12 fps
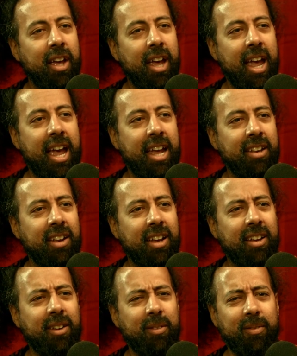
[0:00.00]
and
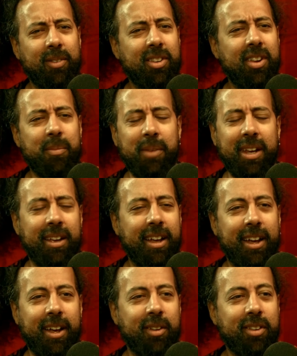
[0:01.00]
he sent me.
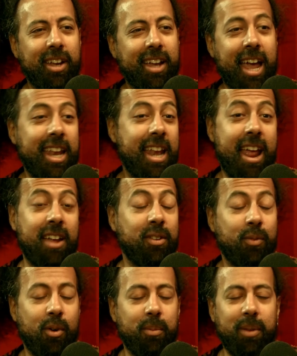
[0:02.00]
I was like, I didn't
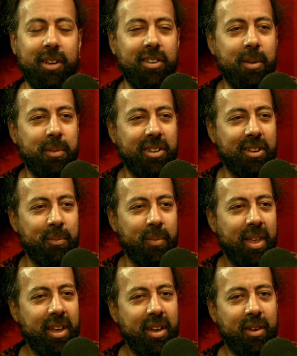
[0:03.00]
ask for him, but he sent me some
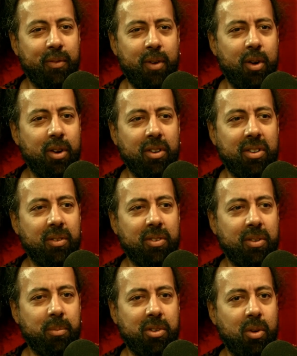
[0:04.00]
photos of
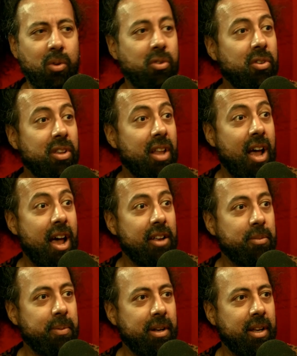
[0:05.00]
some soldiers in the
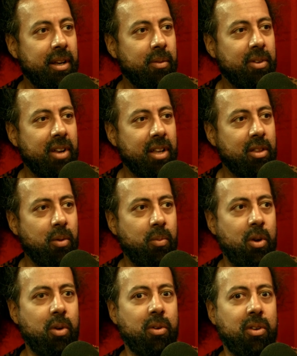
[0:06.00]
hospital, and it was like the
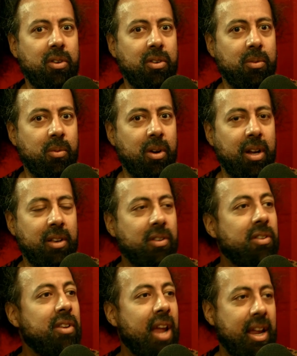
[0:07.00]
wounds were
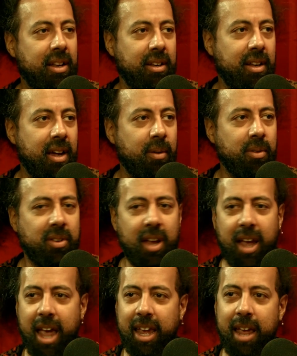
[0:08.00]
insane. Jesus. I was
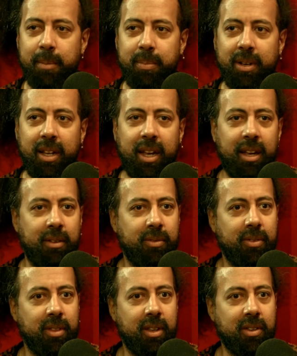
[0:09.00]
like, I can't
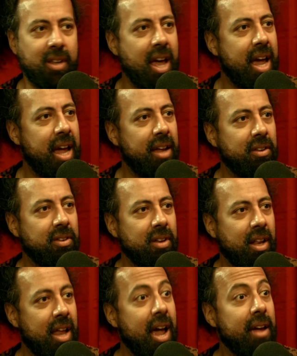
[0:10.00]
believe this guy is
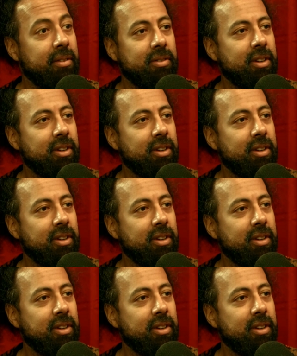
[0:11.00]
alive.